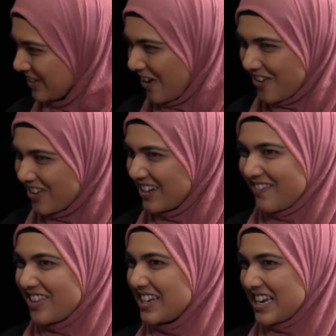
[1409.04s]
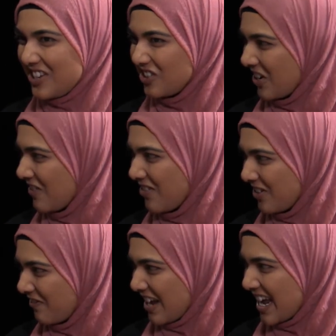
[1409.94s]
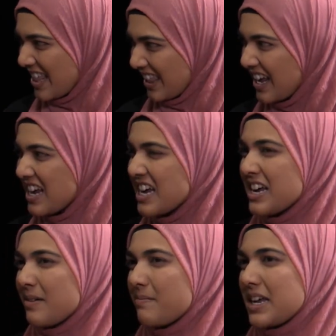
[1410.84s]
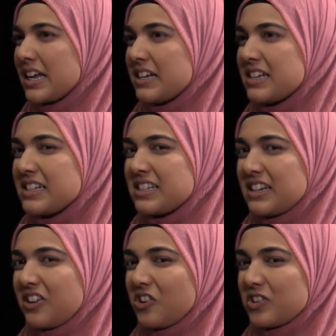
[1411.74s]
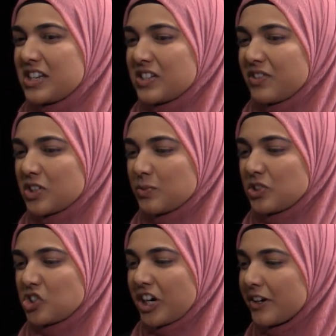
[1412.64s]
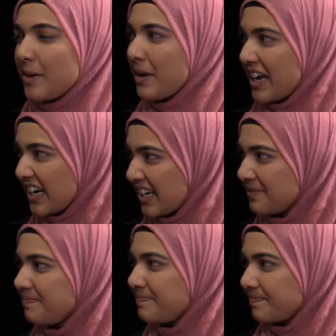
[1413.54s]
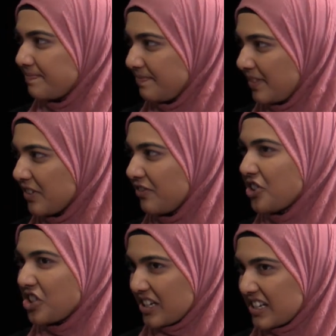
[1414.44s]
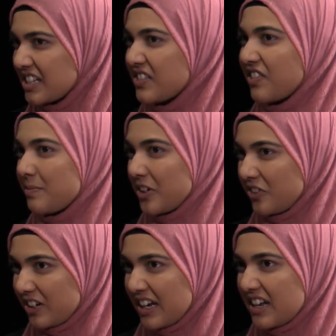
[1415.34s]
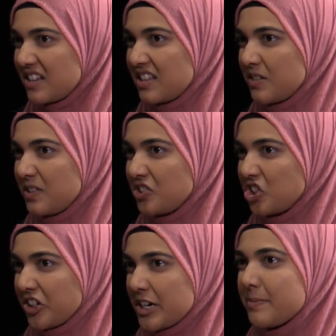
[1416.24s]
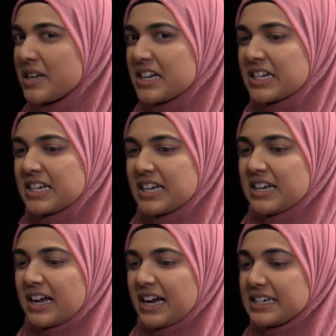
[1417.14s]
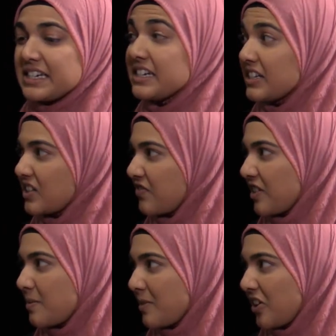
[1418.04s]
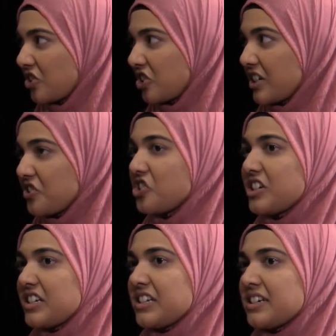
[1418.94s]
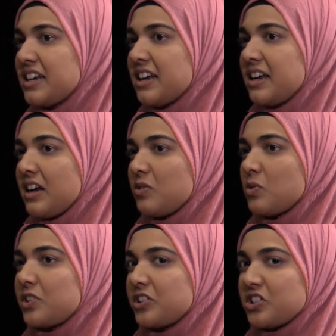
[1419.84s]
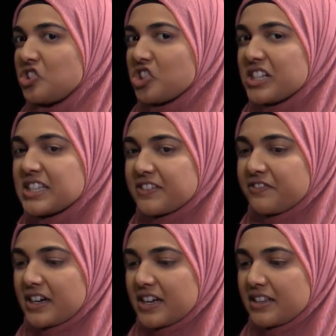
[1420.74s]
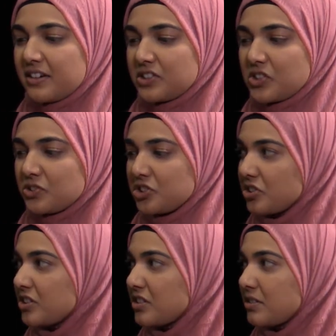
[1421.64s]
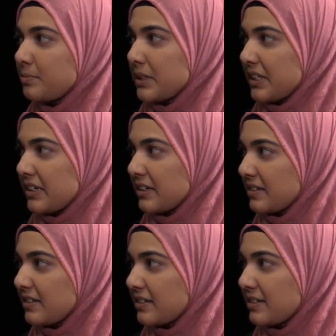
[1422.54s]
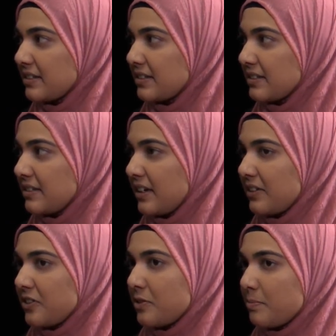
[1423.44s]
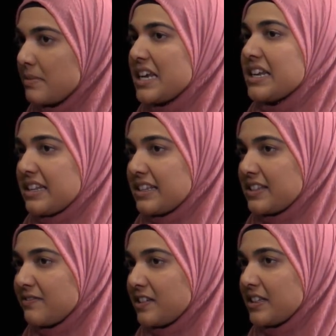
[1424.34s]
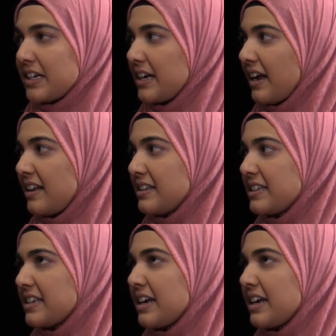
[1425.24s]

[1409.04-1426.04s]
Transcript: of the teaching of their faith because, you know, these folks will cherry pick verses from the Quran, they will cherry pick ideas from our tradition in order to justify their social, political, you know, means, really. And